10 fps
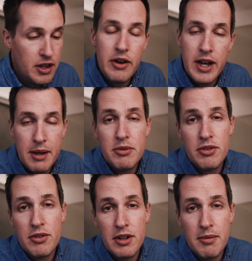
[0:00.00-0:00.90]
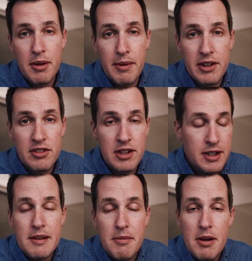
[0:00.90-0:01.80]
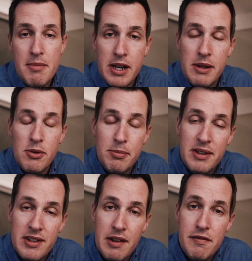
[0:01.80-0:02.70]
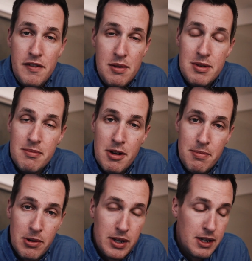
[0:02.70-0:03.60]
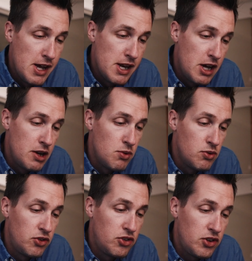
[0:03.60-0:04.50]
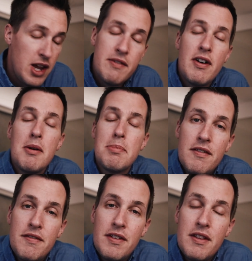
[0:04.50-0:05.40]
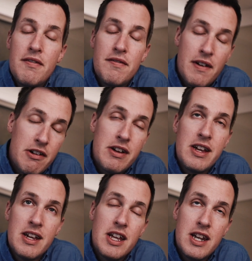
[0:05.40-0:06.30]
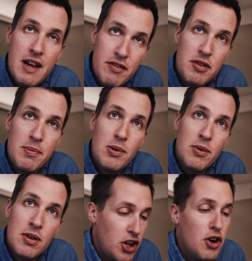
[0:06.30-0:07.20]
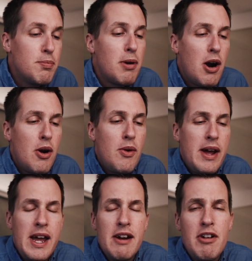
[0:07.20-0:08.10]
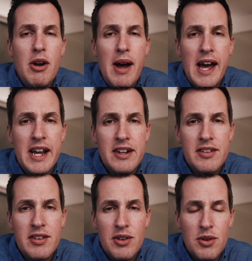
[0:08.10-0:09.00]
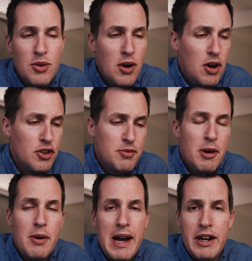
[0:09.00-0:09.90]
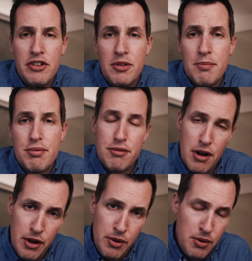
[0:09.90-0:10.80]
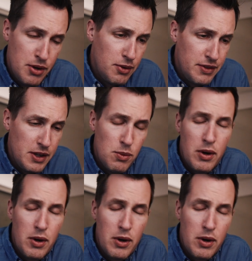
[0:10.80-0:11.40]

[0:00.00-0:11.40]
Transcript: no I am sure at the moment actually, that my money will be staying firmly in my pocket and I will save up for the very inevitable GoPro Hero 8 or Osmo Action Pro with the